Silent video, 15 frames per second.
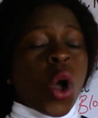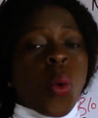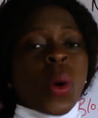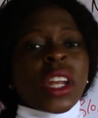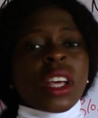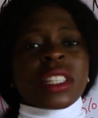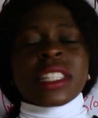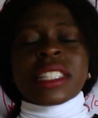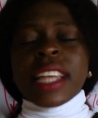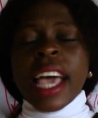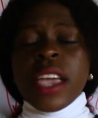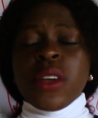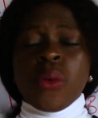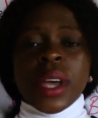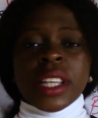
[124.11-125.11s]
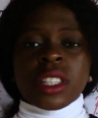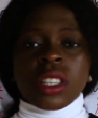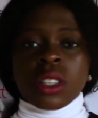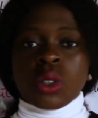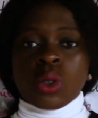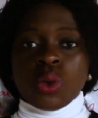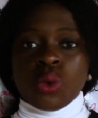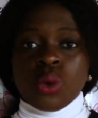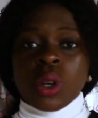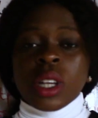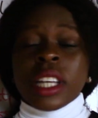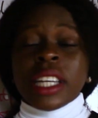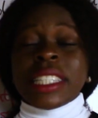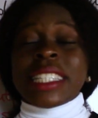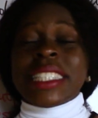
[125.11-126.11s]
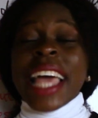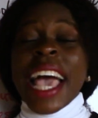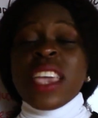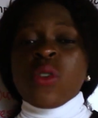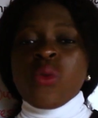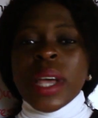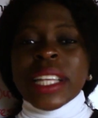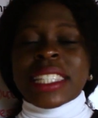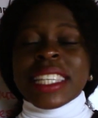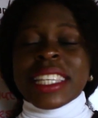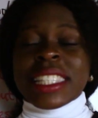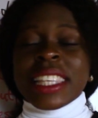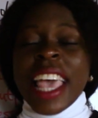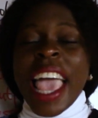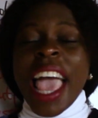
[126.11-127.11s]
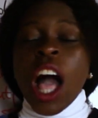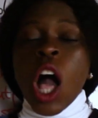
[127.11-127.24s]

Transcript: What does the diuretics do? The diuretics